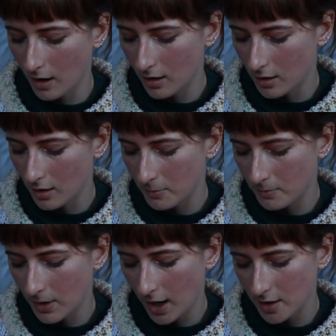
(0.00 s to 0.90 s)

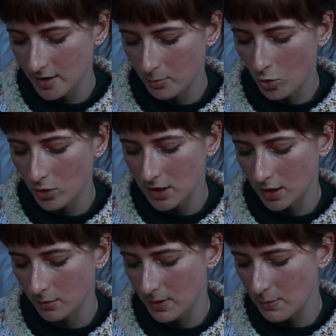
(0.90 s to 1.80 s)
and
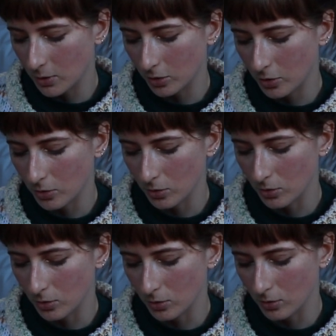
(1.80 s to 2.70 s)
supporting people
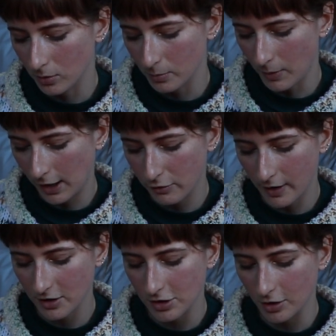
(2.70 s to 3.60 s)
who
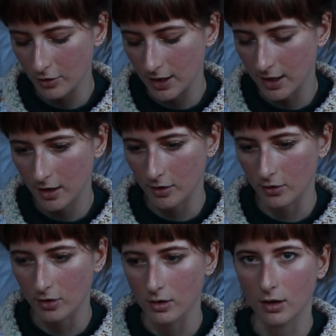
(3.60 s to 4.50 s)
manufacture acrylic and
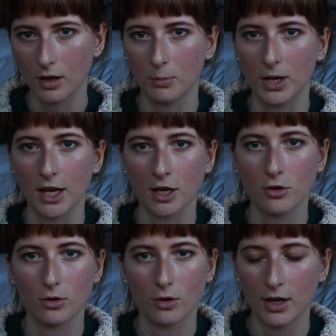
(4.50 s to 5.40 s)
so on, buying
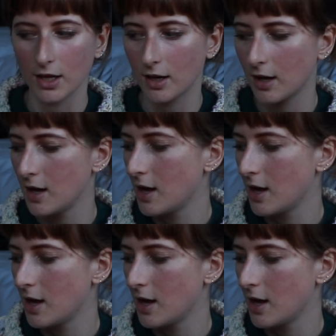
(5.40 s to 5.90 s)
new acrylic,